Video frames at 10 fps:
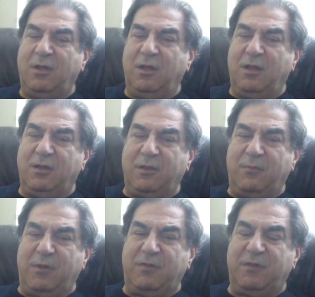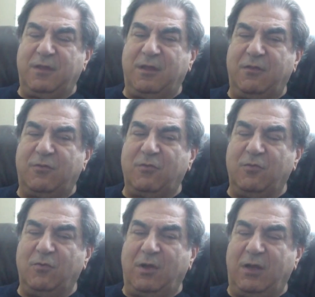the best thing is to
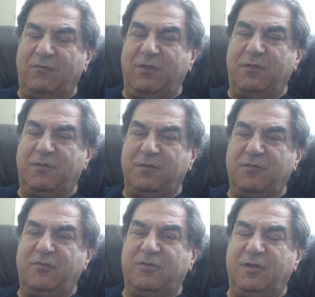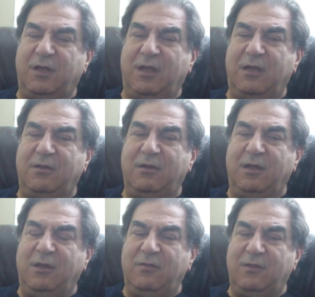have the surgery and
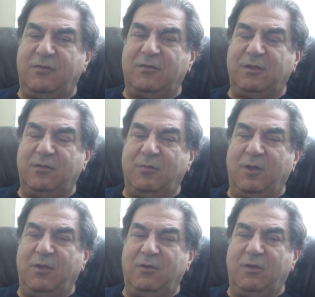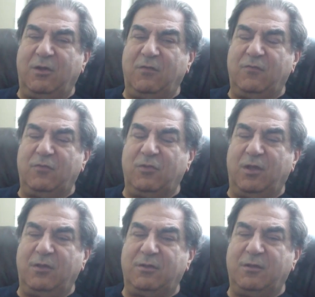the treatment uh, would not uh,